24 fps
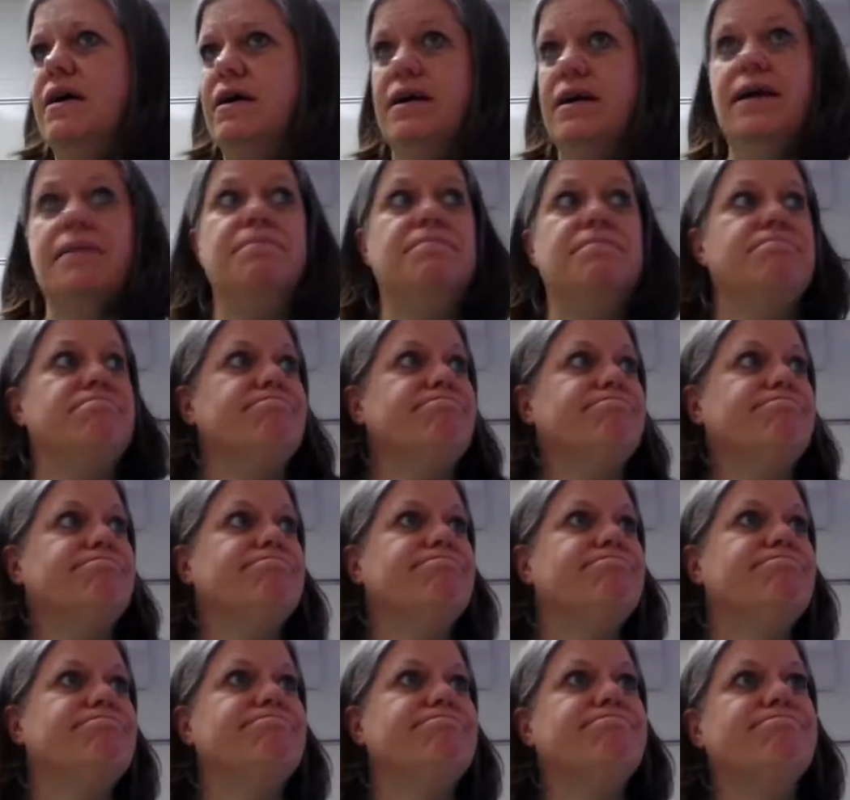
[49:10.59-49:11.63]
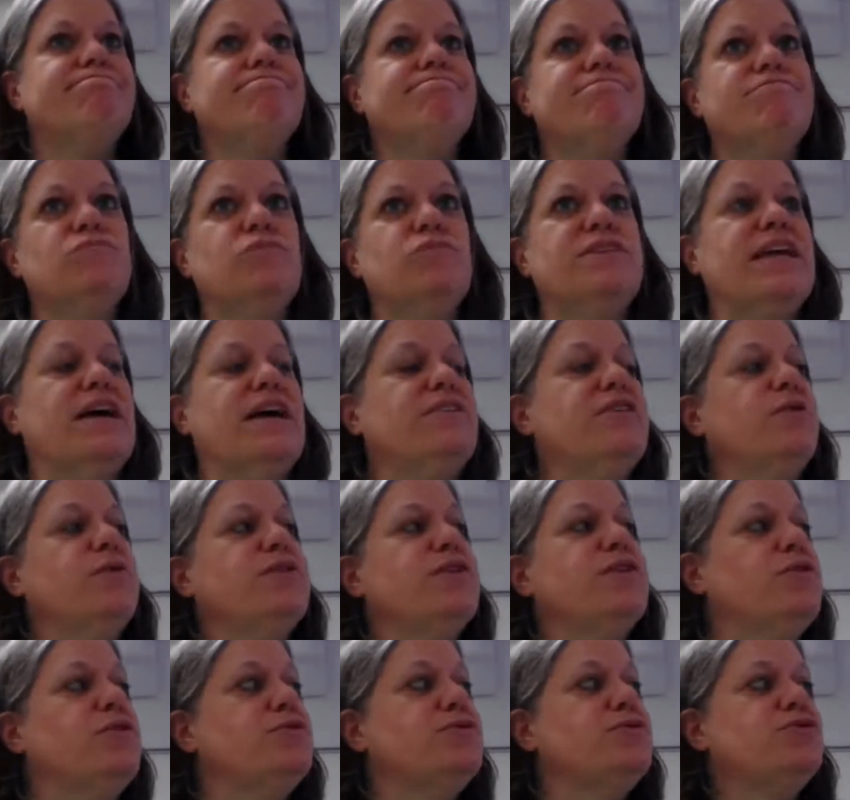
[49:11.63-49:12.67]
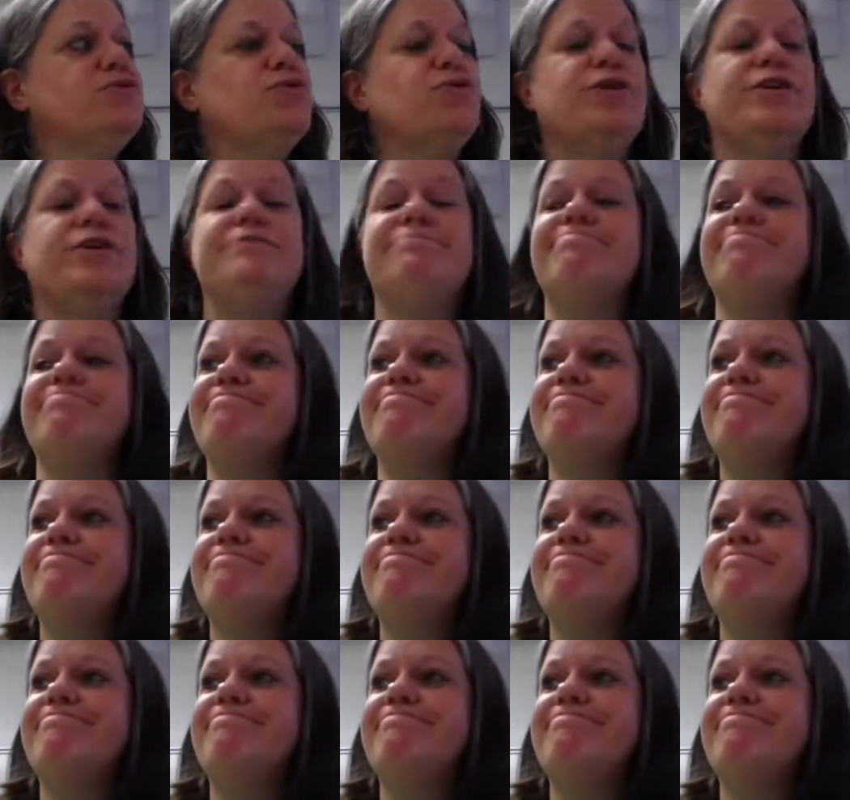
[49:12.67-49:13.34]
Yep. Without knowing the whole story.